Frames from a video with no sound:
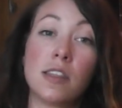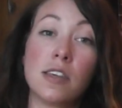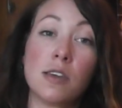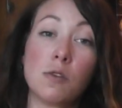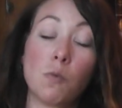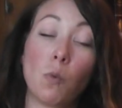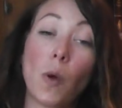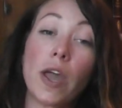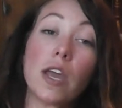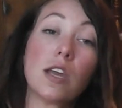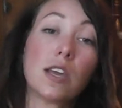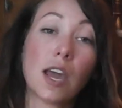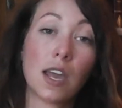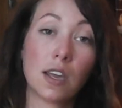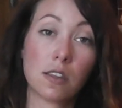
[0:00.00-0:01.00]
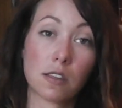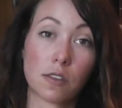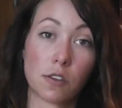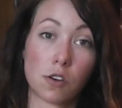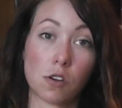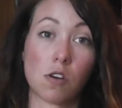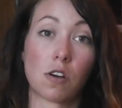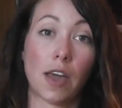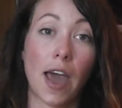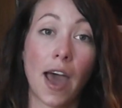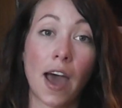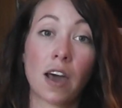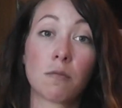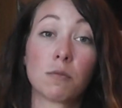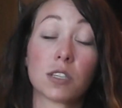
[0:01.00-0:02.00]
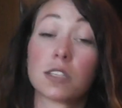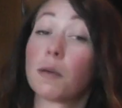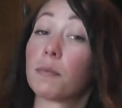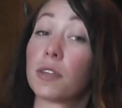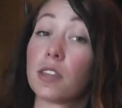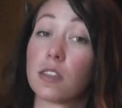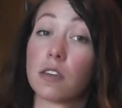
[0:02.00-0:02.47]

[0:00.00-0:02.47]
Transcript: the weight gain that the dog had was something